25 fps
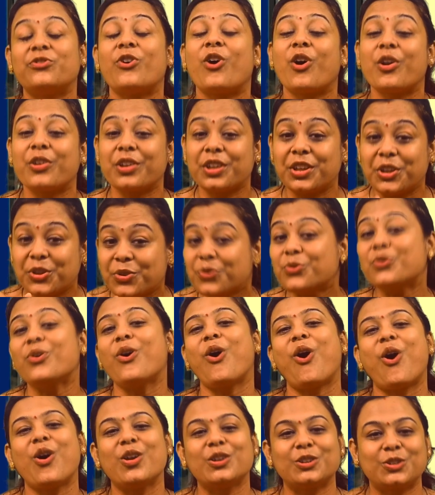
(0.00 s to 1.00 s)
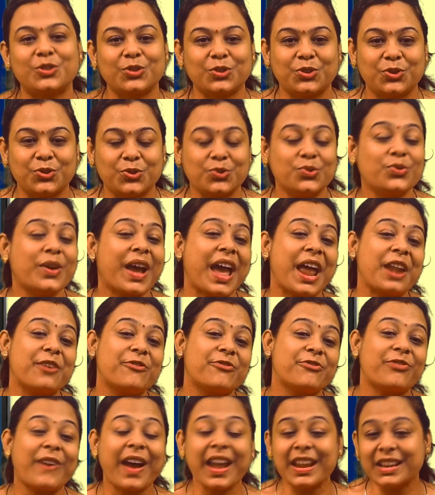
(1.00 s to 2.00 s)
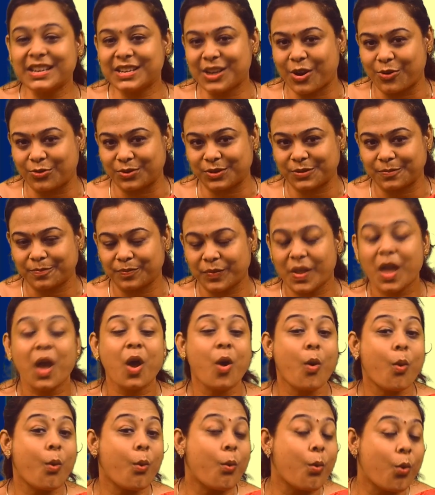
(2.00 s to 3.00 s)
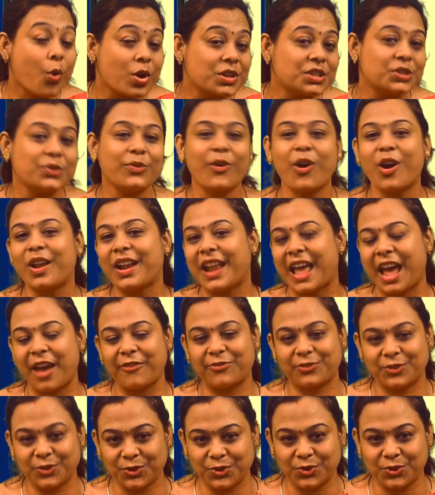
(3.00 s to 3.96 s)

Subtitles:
for you all to do and find out. What you all have to